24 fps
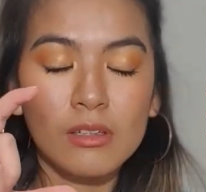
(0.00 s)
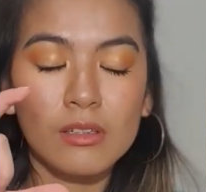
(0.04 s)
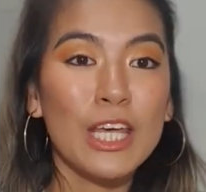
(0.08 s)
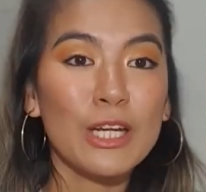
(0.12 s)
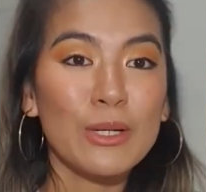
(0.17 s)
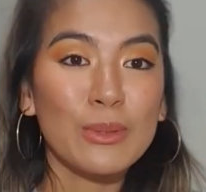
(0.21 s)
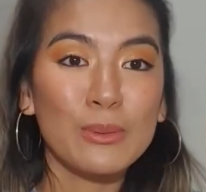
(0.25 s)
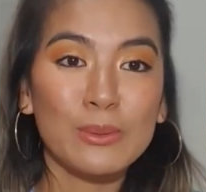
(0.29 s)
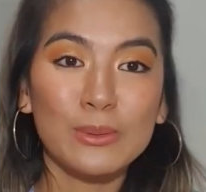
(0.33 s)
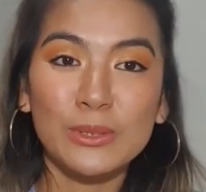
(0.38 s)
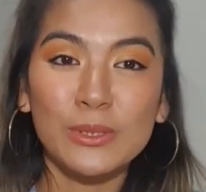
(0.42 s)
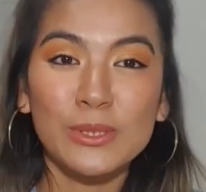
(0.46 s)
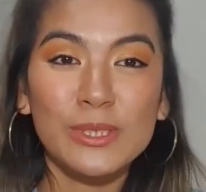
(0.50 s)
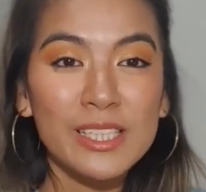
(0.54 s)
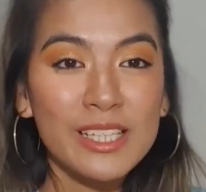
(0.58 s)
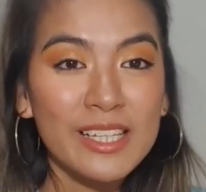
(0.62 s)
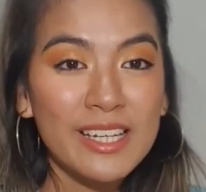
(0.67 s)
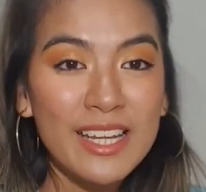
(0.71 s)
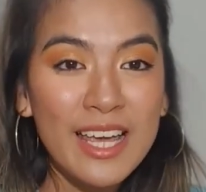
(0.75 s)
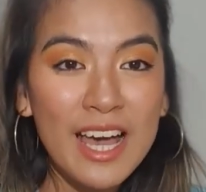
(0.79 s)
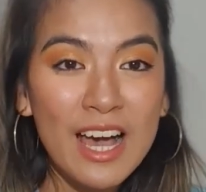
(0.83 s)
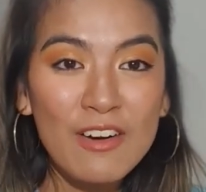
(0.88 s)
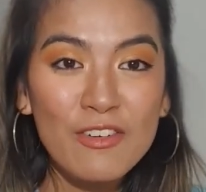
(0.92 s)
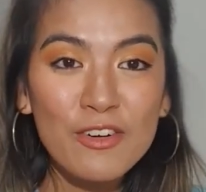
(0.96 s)
also didn't
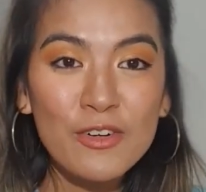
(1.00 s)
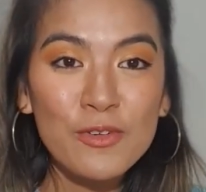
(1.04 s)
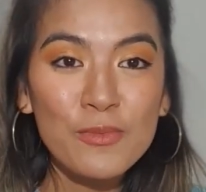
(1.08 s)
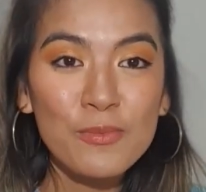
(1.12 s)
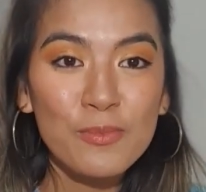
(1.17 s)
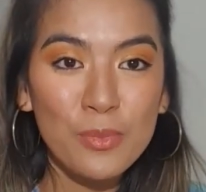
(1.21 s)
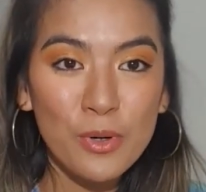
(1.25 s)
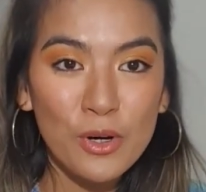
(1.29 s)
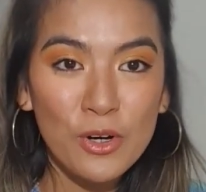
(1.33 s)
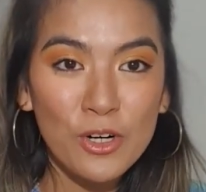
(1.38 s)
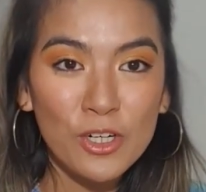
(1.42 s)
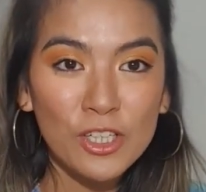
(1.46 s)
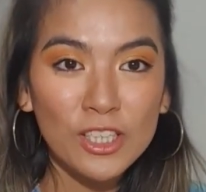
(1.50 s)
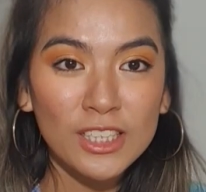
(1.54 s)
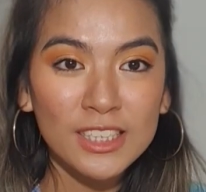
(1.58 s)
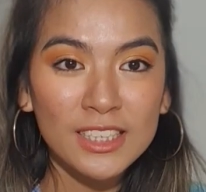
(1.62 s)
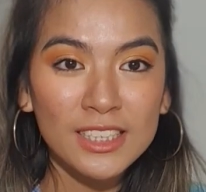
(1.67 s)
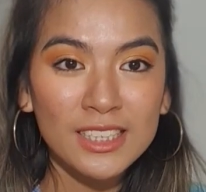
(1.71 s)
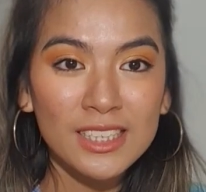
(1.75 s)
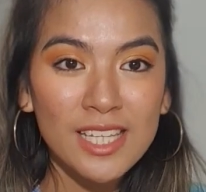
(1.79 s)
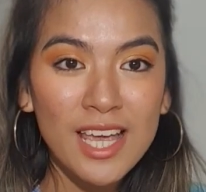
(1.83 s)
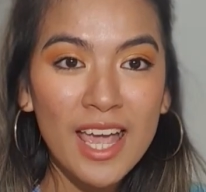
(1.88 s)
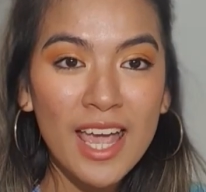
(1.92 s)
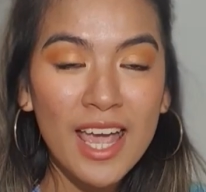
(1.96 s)
have a box,
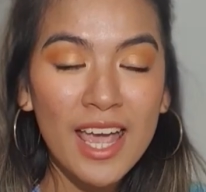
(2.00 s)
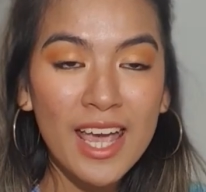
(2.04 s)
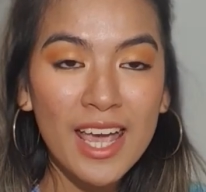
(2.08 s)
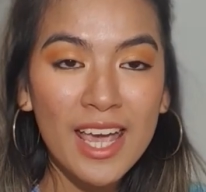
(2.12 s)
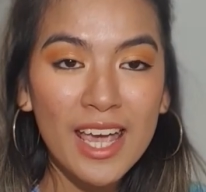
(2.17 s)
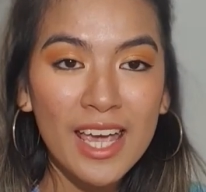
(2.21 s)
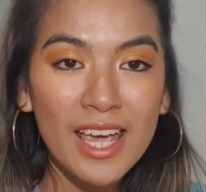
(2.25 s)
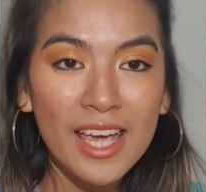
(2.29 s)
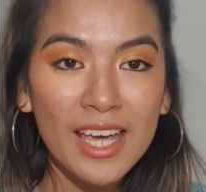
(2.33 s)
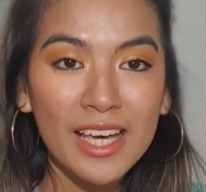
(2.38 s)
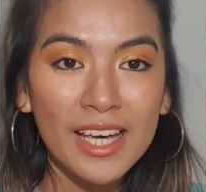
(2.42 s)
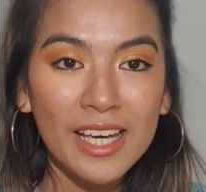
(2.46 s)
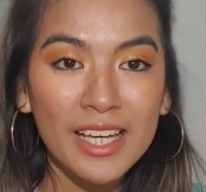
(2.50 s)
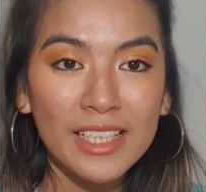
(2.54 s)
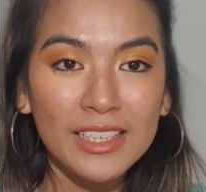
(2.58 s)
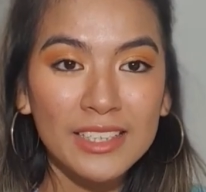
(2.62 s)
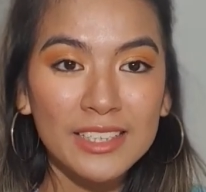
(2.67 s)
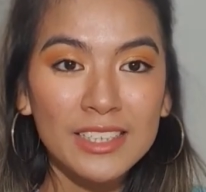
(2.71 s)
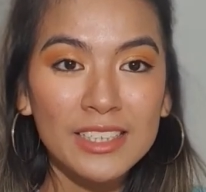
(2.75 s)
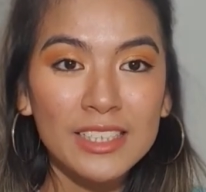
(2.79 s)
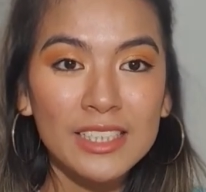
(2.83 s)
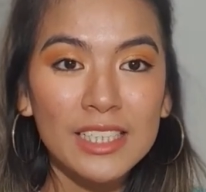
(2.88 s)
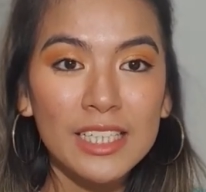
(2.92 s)
and